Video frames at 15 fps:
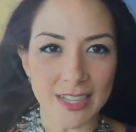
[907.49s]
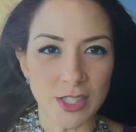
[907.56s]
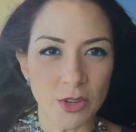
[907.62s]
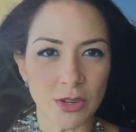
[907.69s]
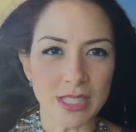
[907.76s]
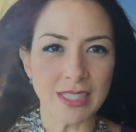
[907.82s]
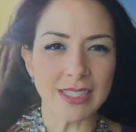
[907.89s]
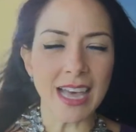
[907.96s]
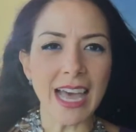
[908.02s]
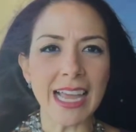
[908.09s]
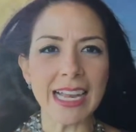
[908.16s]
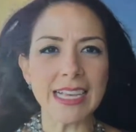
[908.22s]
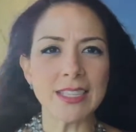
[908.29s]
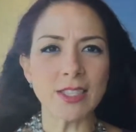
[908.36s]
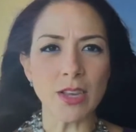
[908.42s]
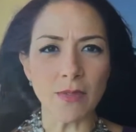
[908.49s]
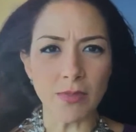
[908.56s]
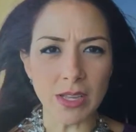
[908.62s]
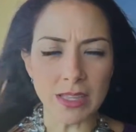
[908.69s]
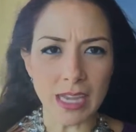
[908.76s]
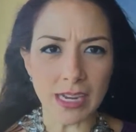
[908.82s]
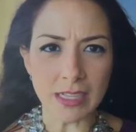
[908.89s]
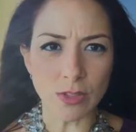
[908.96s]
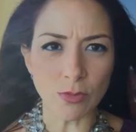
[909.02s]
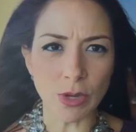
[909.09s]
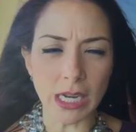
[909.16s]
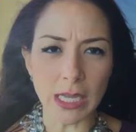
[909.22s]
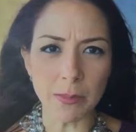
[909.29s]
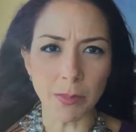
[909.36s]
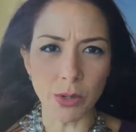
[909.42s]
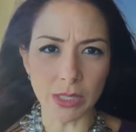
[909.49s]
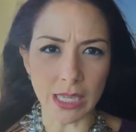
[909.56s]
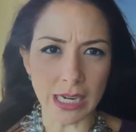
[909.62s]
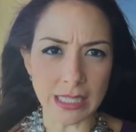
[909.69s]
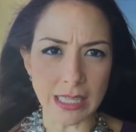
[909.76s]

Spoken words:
So style is something that is really important.